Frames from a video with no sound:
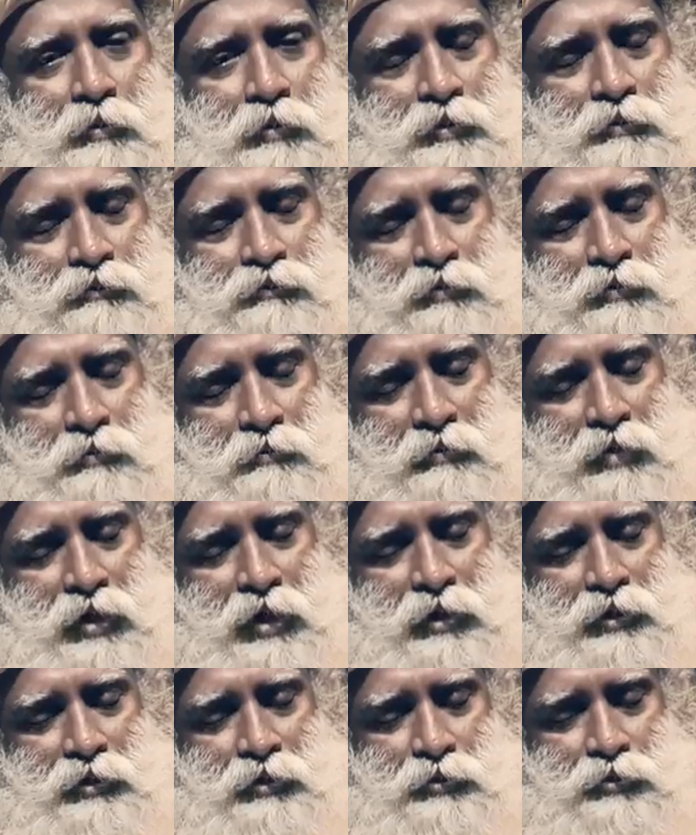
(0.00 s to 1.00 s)
If your
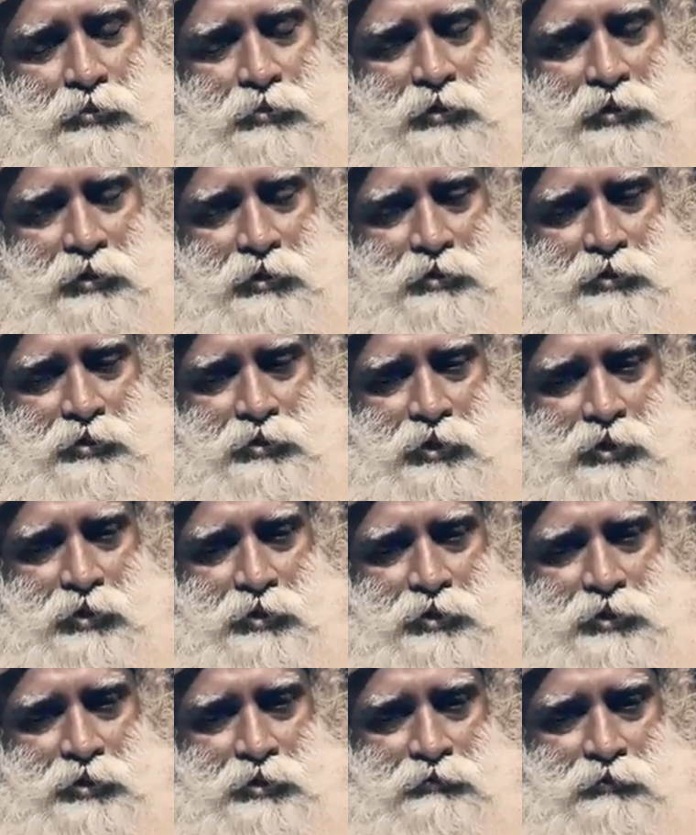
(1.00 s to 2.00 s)
mind took
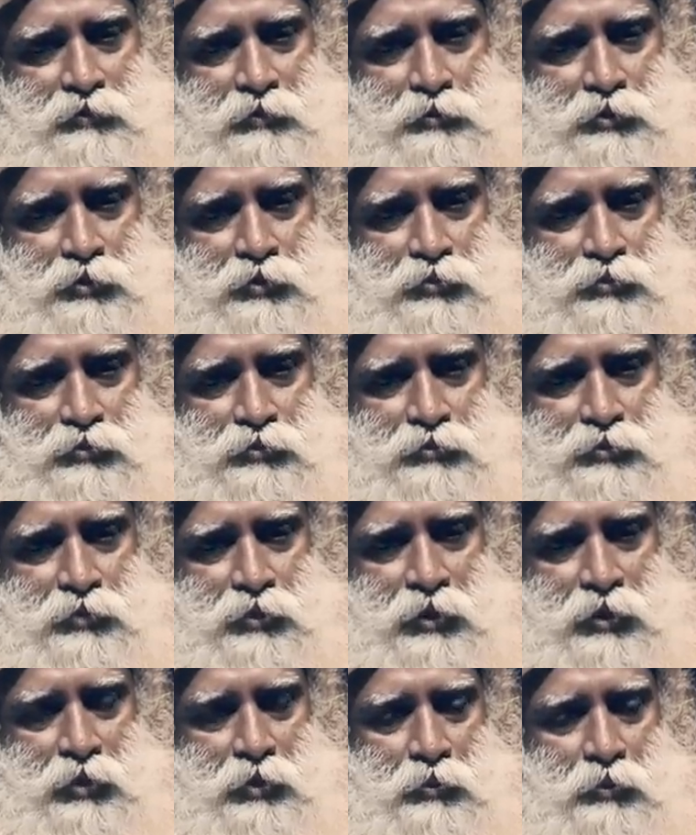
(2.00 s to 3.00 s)
instructions from you,
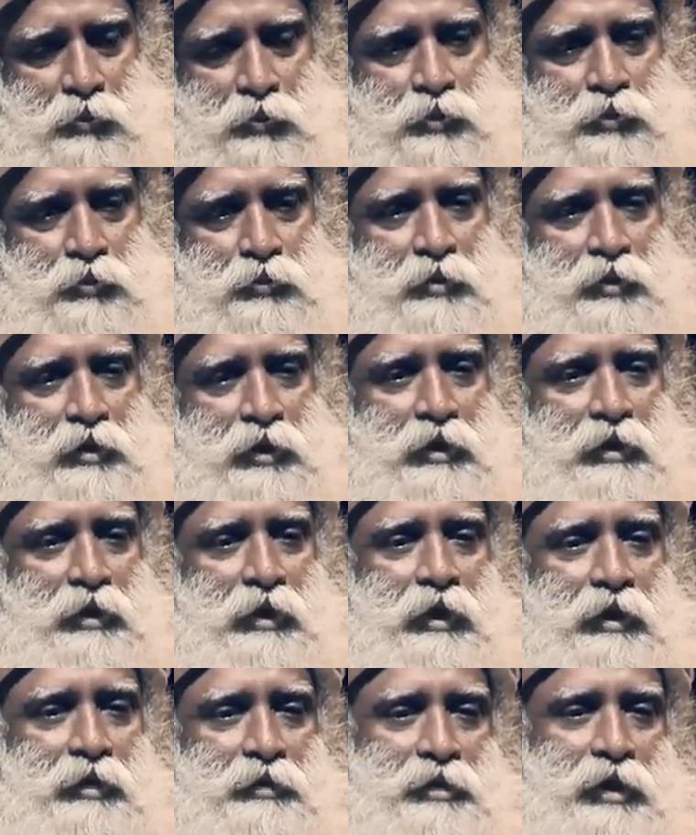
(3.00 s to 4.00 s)
would you create
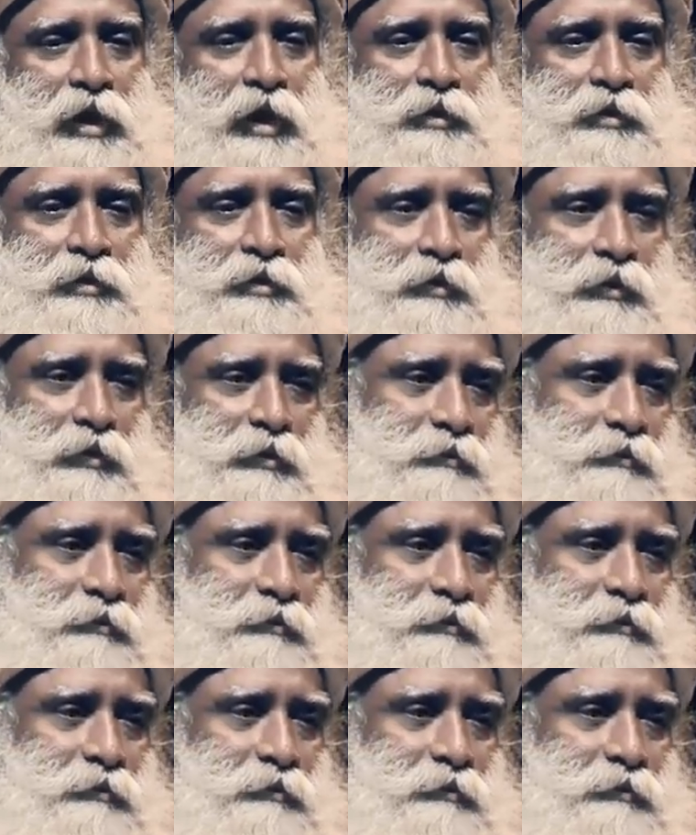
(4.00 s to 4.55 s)
anxiety?